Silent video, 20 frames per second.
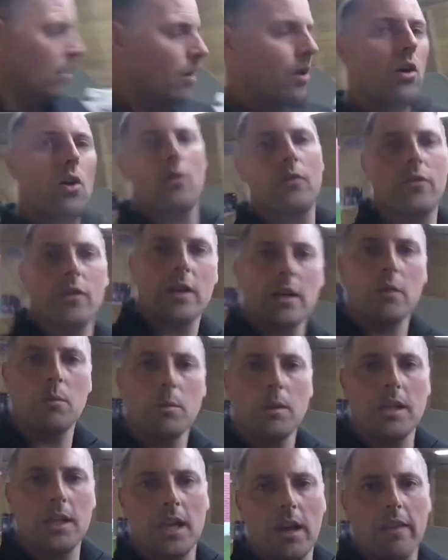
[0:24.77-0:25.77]
hopefully we
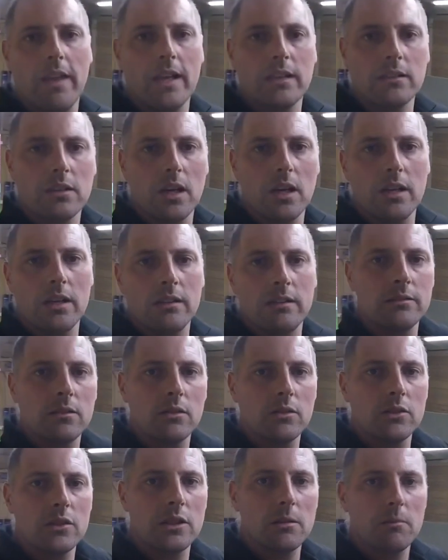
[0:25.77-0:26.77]
can get that done.
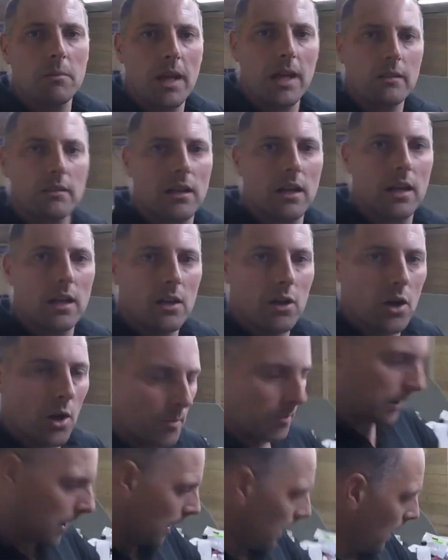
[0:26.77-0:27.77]
Don't seem that
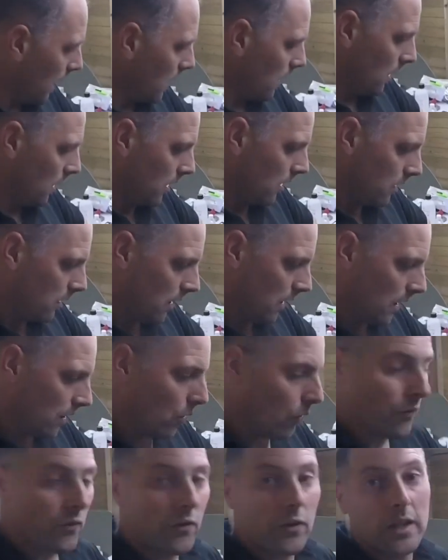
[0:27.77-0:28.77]
complicated, and
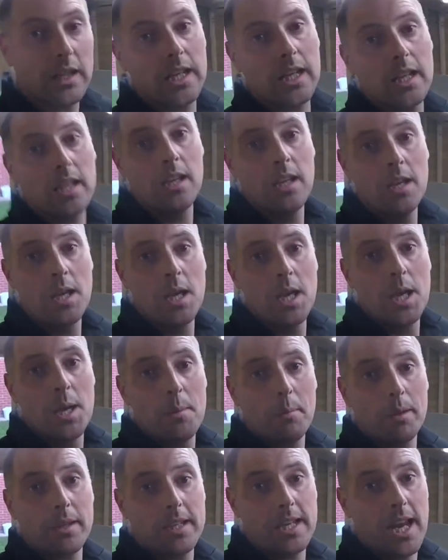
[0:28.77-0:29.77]
hopefully
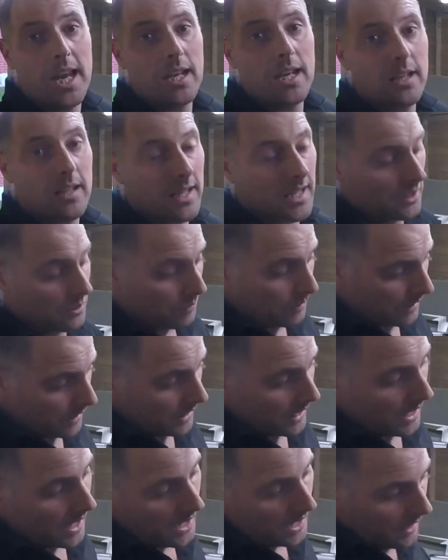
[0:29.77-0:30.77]
by the end of this we can
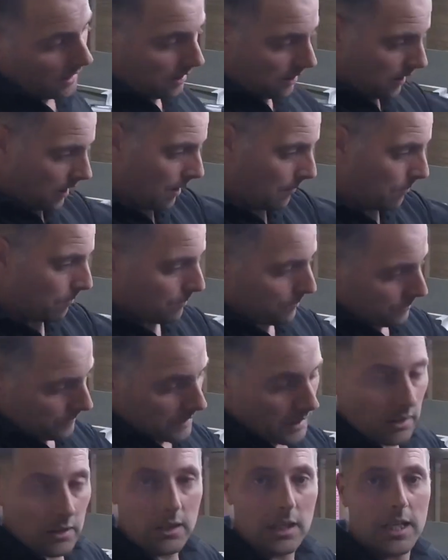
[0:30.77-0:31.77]
get it up,
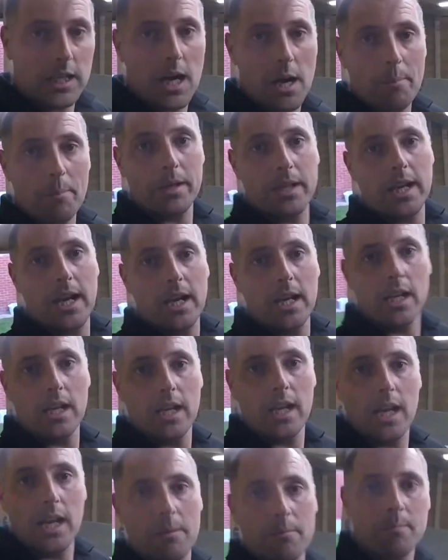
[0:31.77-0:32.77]
tilting up, and
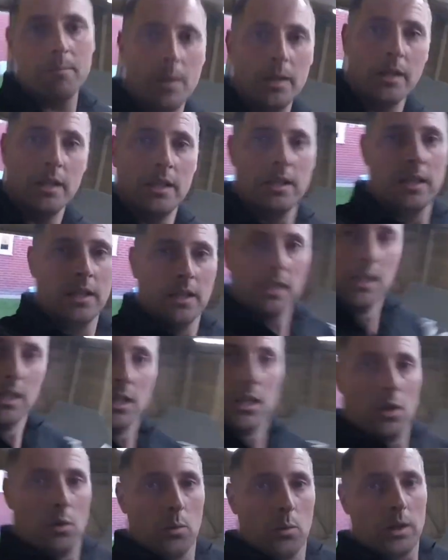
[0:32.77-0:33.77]
then
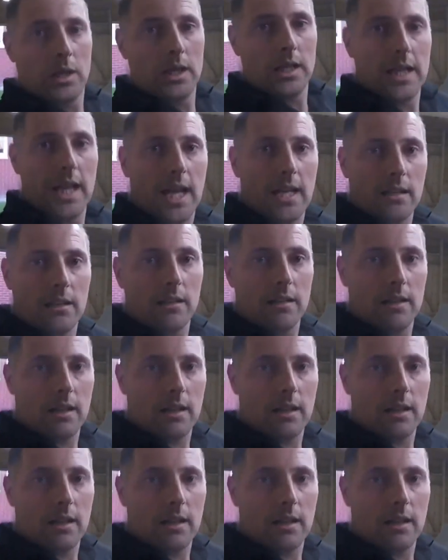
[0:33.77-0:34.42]
we can get the